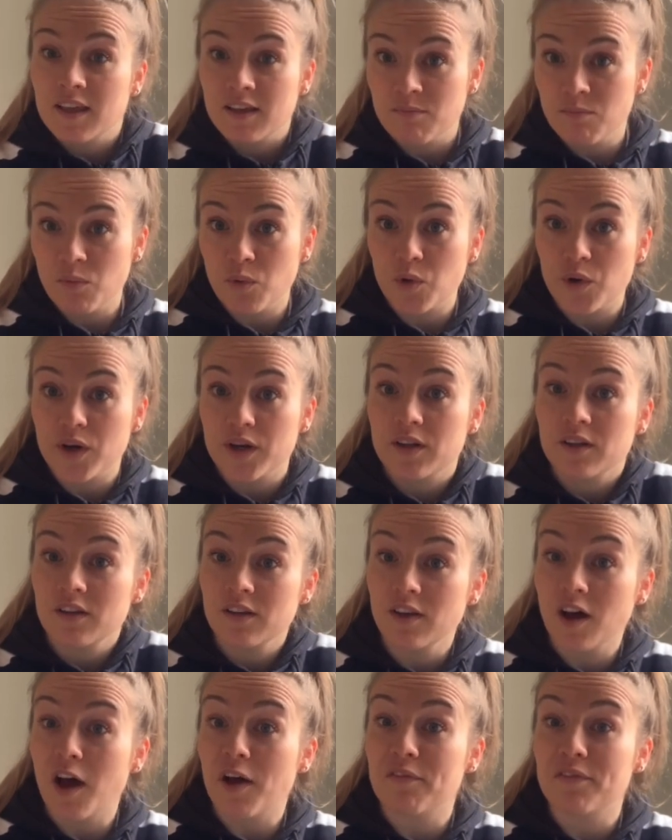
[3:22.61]
more
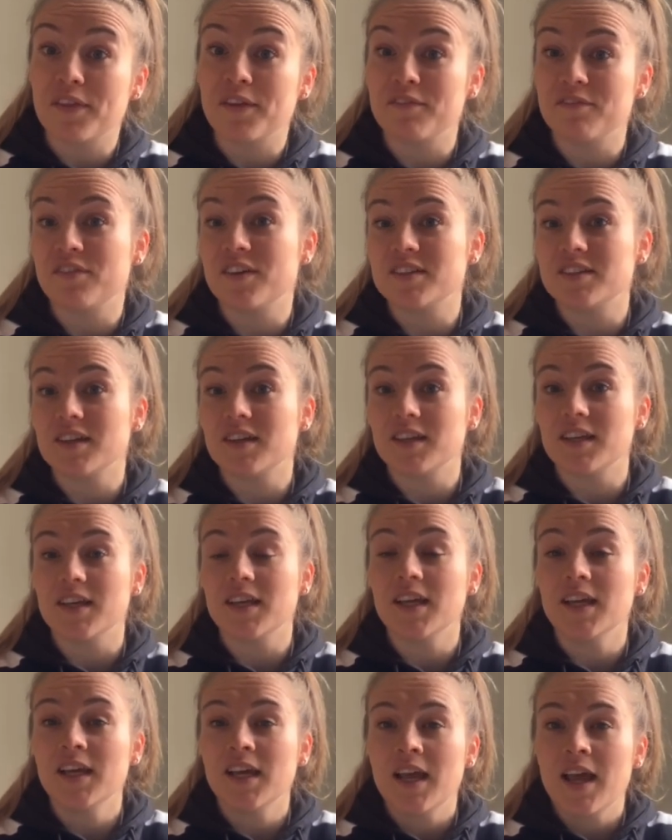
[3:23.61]
tough than
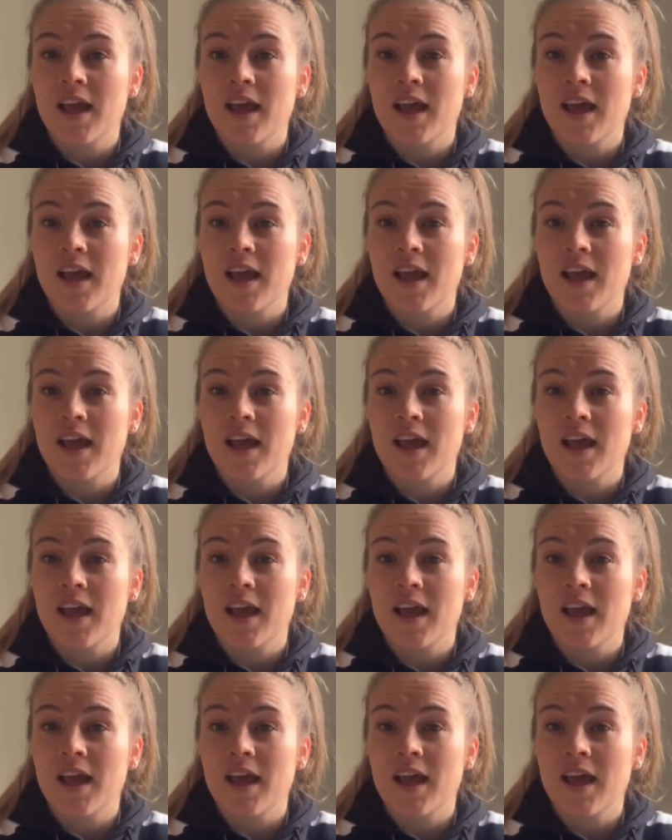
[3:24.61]
physically.